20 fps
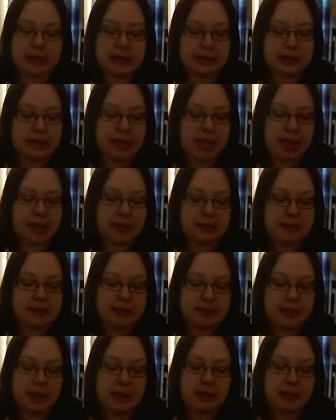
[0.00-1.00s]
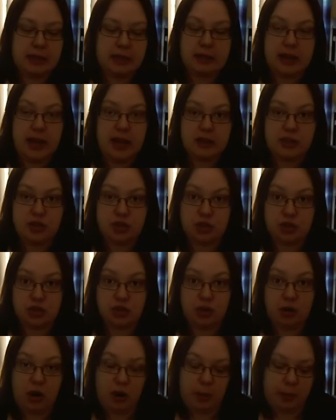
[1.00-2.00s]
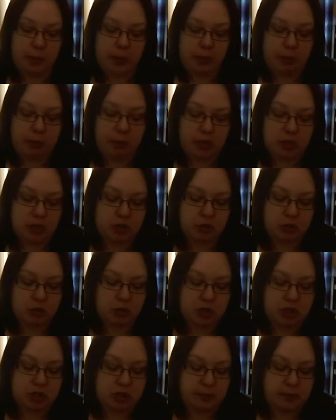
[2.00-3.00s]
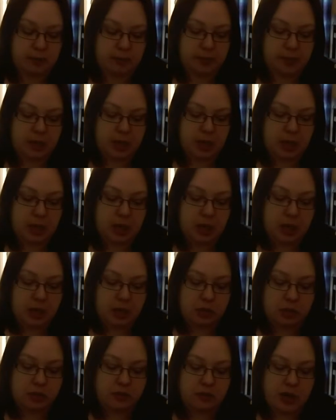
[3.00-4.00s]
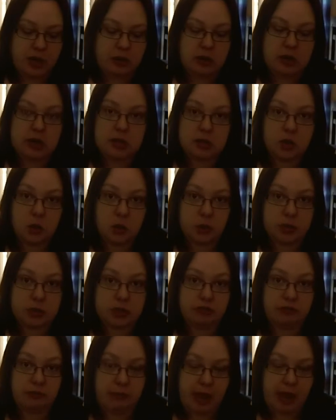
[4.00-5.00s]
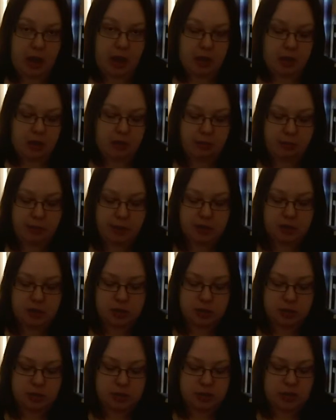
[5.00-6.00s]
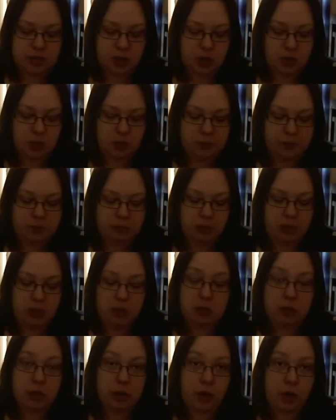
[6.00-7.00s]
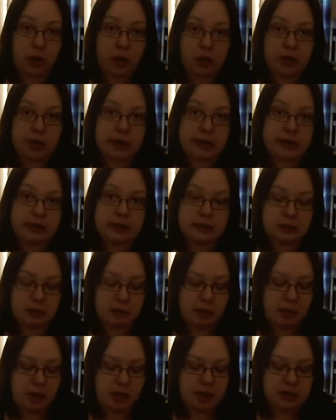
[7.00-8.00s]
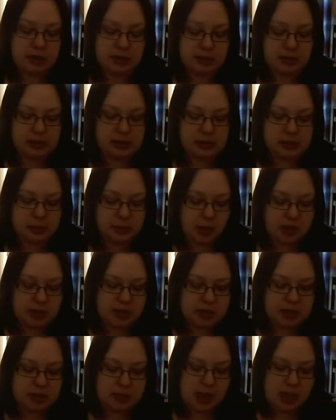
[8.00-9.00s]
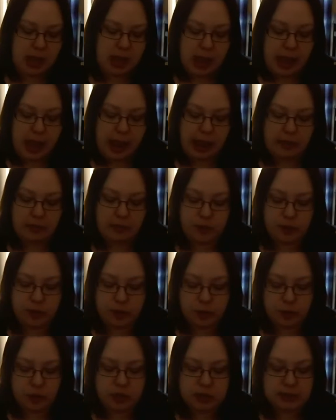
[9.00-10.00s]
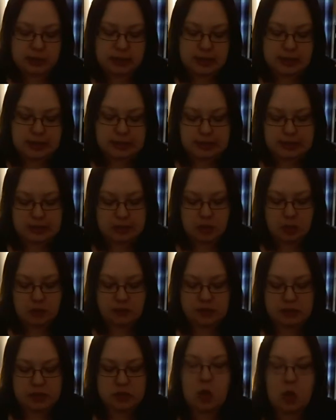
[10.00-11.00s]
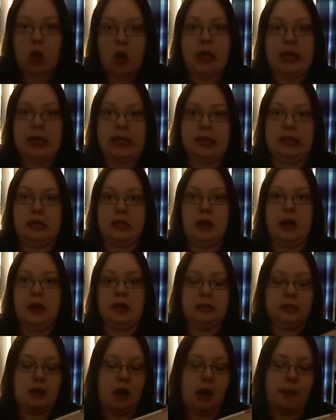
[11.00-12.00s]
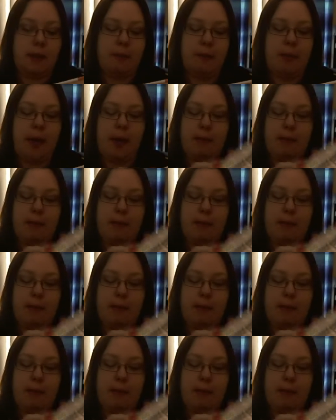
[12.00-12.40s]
contains The Last Juror by John Grisham, The Various Haunts of Men by Susan Hill, The Codex by Douglas Preston, and The Curious Incident of the Dog in the Nighttime by